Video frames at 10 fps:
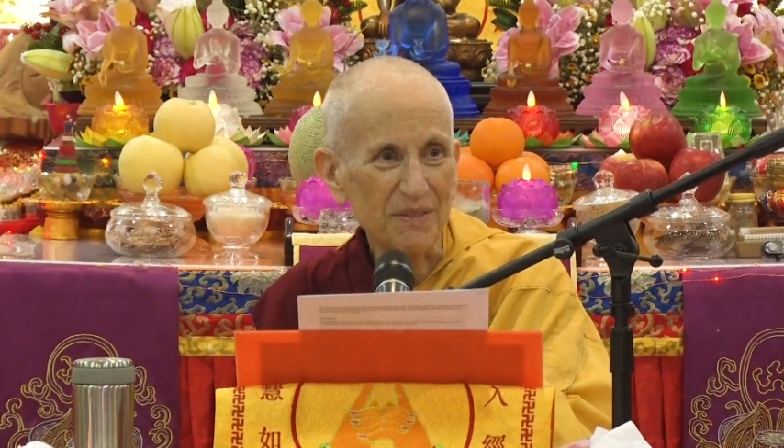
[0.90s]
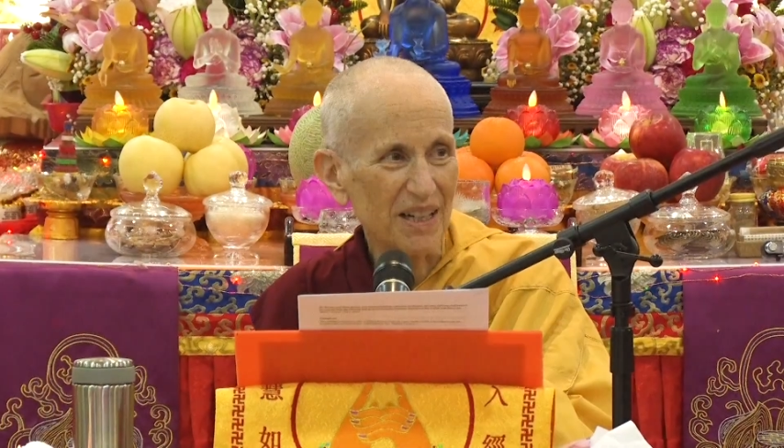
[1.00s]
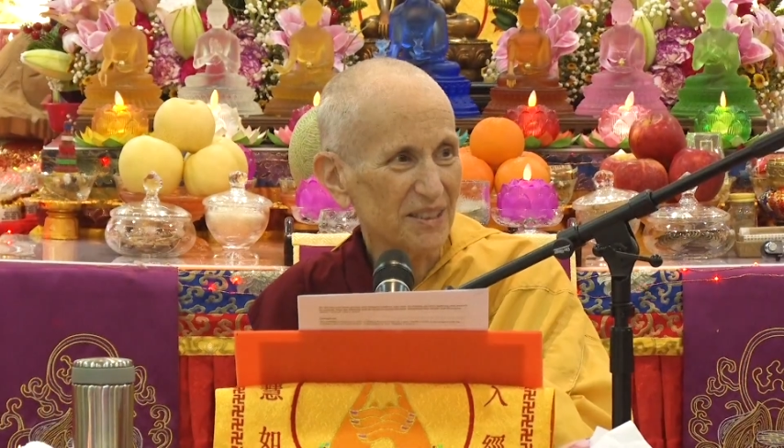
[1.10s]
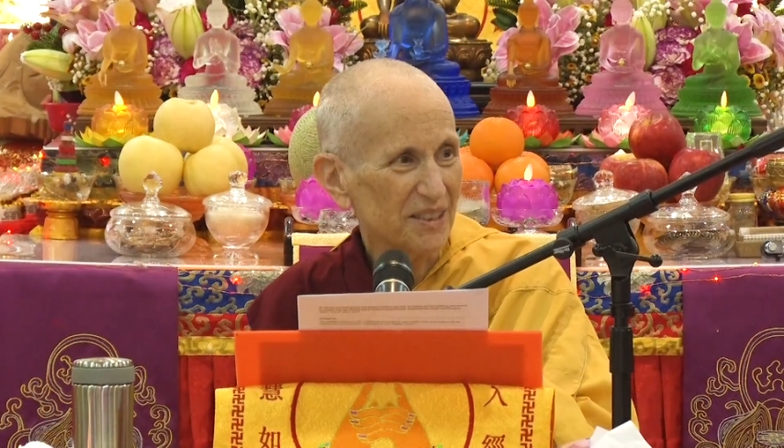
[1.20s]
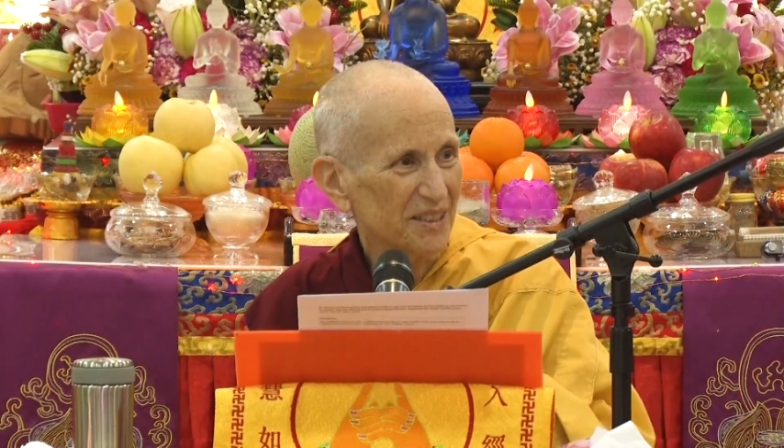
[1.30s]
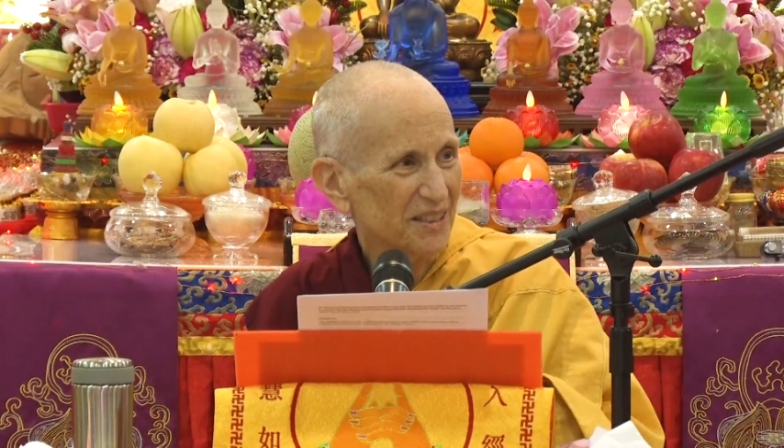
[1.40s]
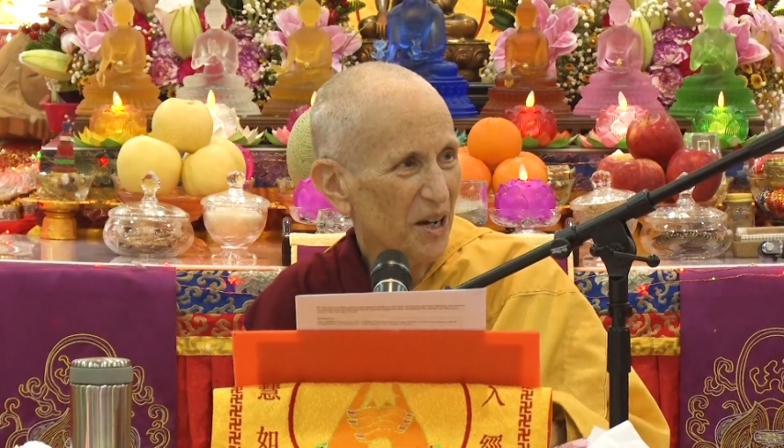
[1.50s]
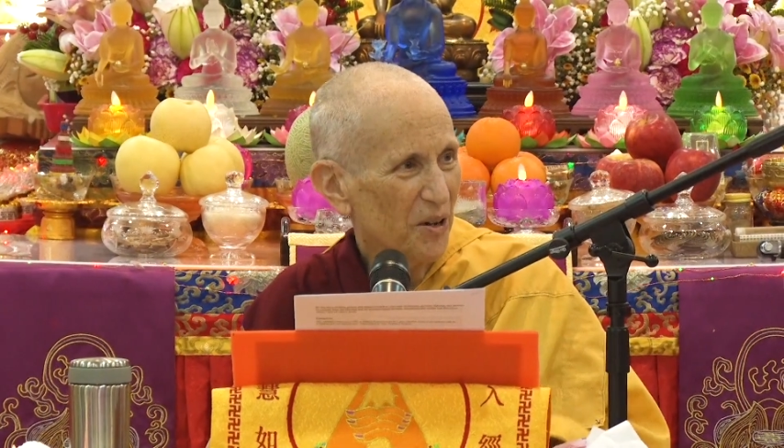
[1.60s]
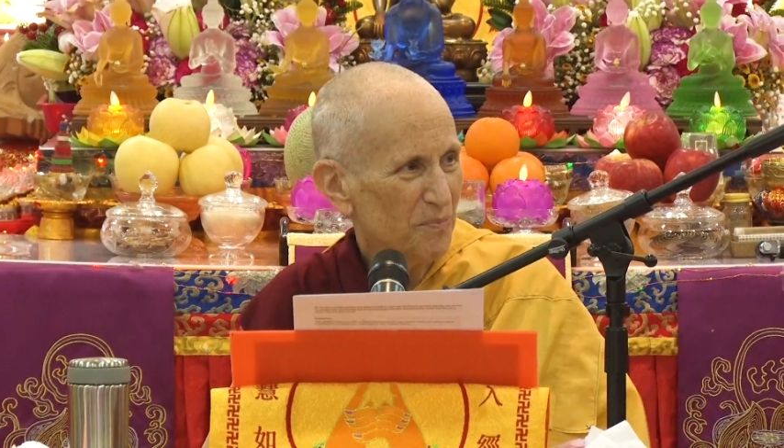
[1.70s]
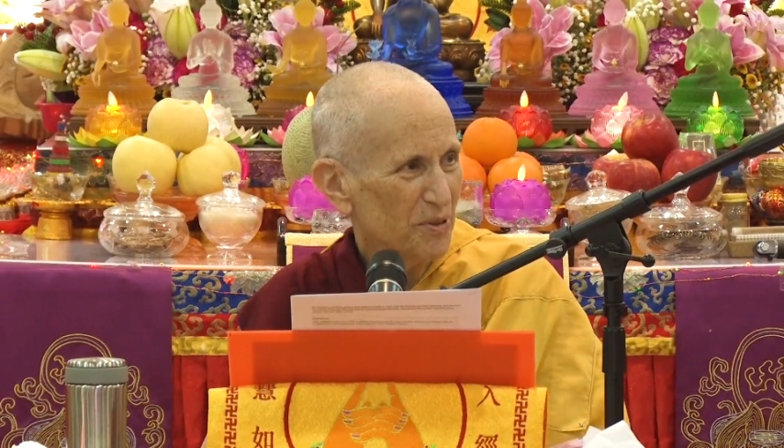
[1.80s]
I
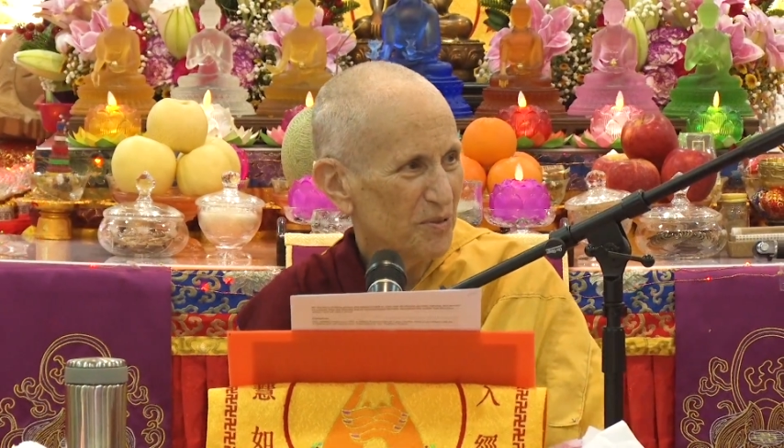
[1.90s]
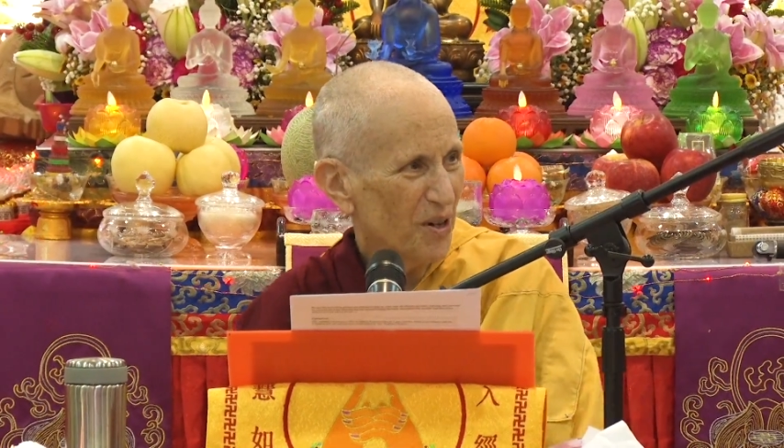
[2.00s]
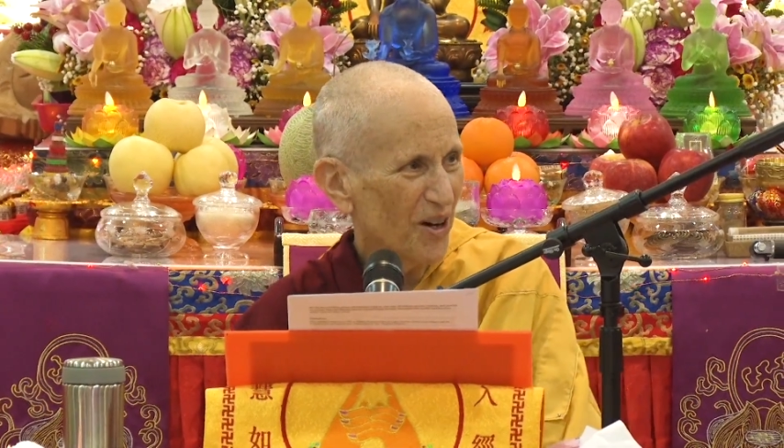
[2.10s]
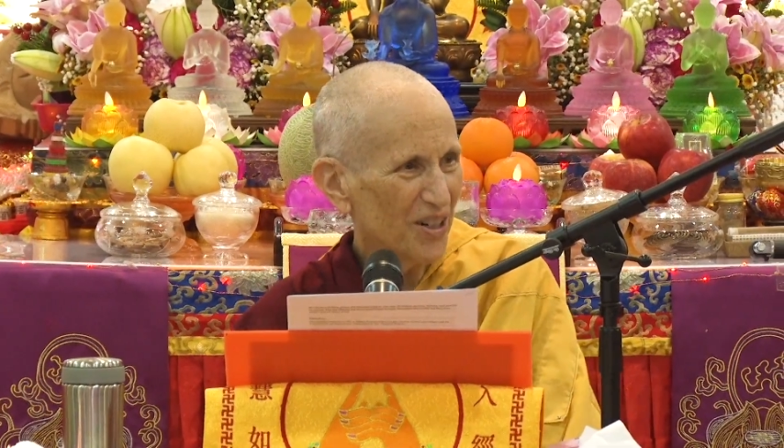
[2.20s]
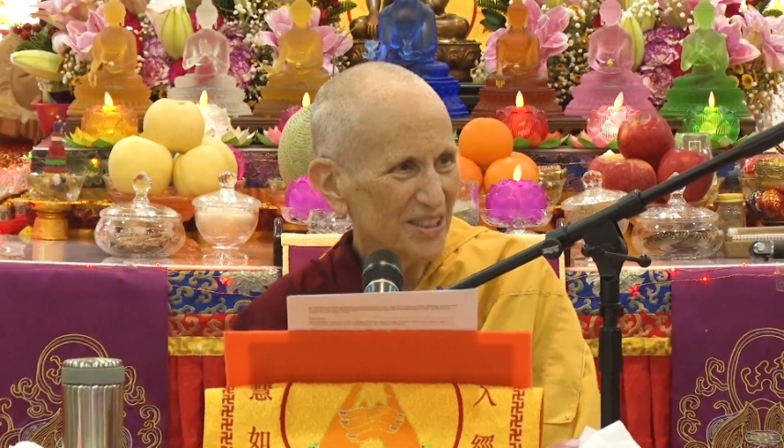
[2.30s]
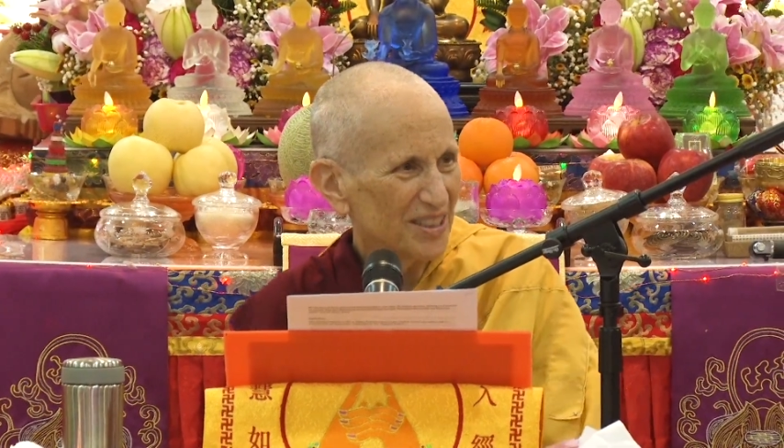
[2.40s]
hope you all